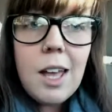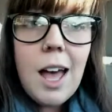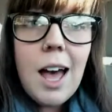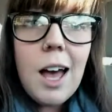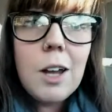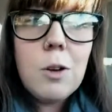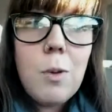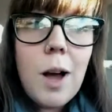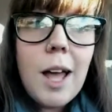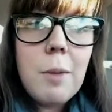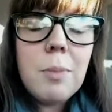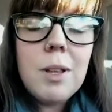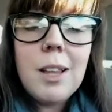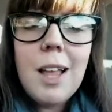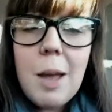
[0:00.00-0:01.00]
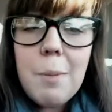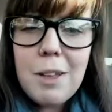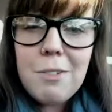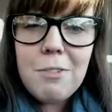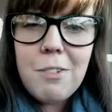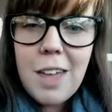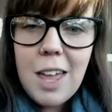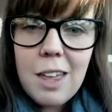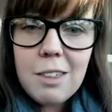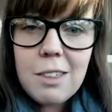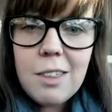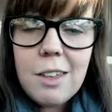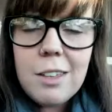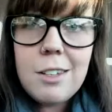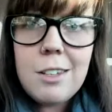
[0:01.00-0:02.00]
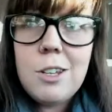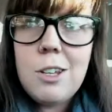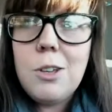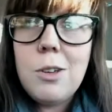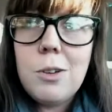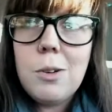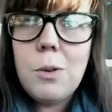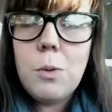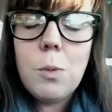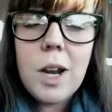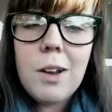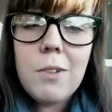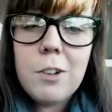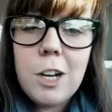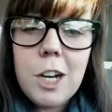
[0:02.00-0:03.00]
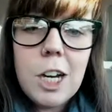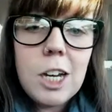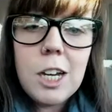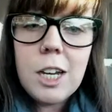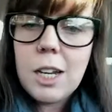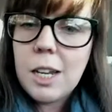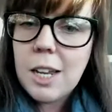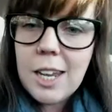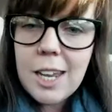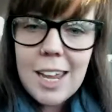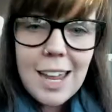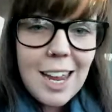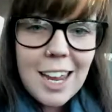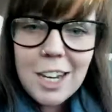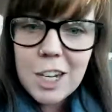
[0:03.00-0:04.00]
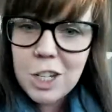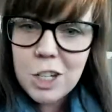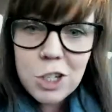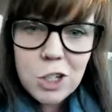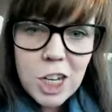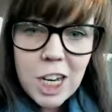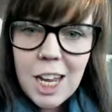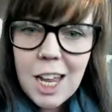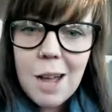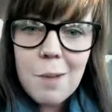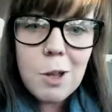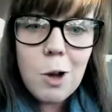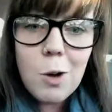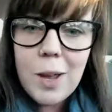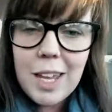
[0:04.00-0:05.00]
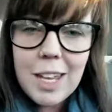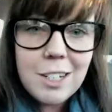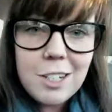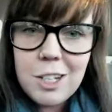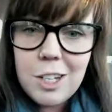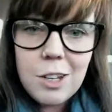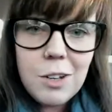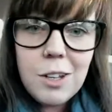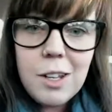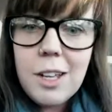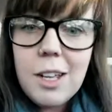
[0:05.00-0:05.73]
How do I apply my faith to whatever industry I'm going into?